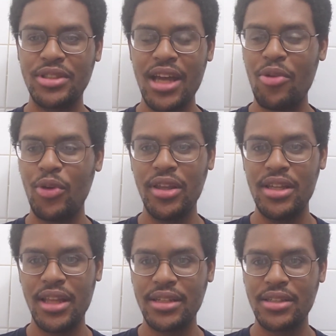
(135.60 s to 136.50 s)
that really
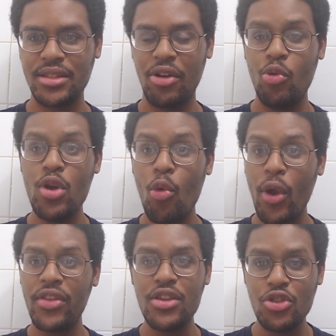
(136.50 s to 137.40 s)
necessary? We
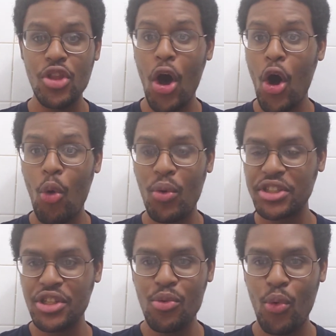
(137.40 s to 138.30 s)
already know what
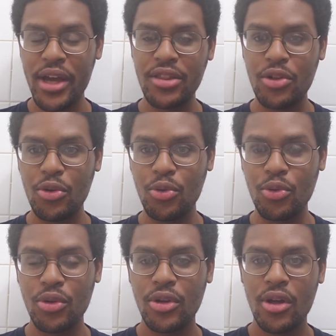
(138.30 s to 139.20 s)
she went
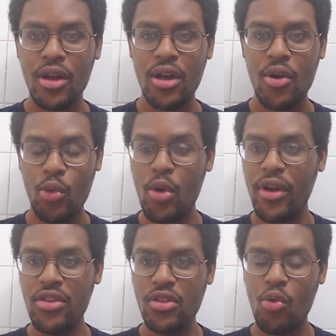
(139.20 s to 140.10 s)
through. We
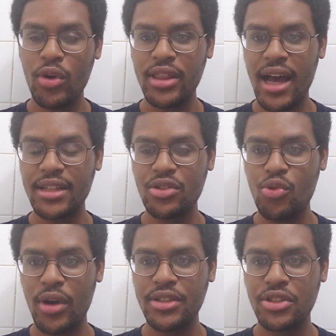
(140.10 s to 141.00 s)
already know what Dazu
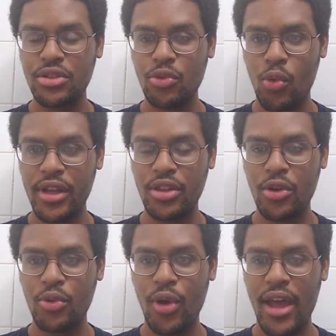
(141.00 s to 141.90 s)
went
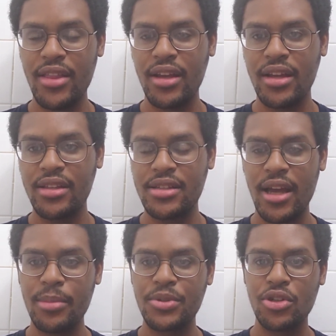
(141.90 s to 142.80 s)
through. And then in this
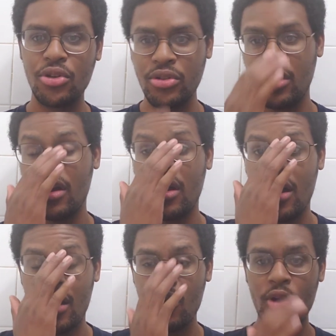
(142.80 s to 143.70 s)
episode,
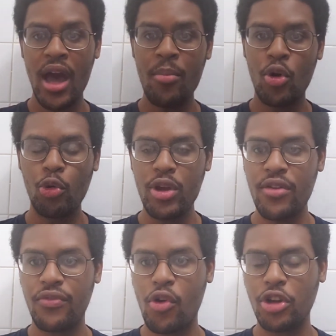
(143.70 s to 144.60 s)
we got more
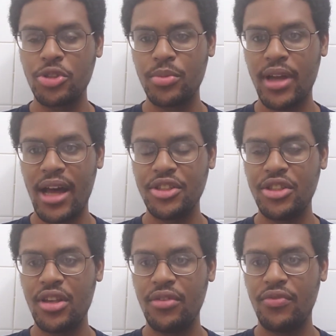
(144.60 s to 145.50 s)
reinforcement how
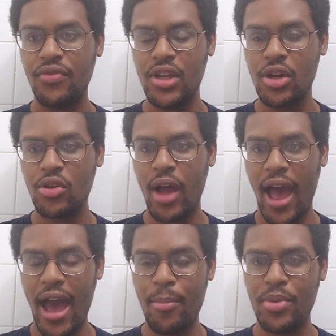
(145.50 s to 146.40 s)
she didn't feel
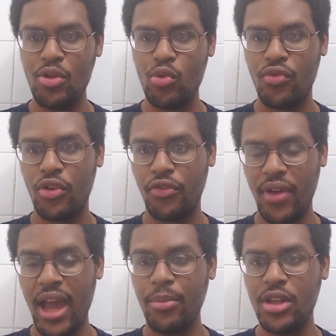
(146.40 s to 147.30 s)
happy with her
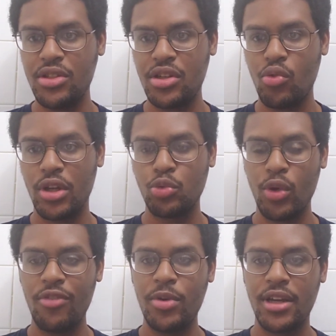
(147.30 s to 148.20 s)
family she was
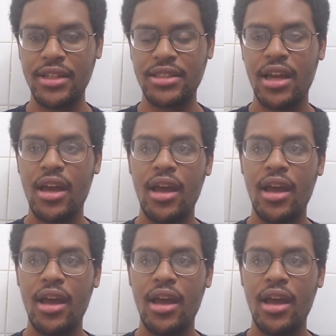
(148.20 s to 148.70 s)
with because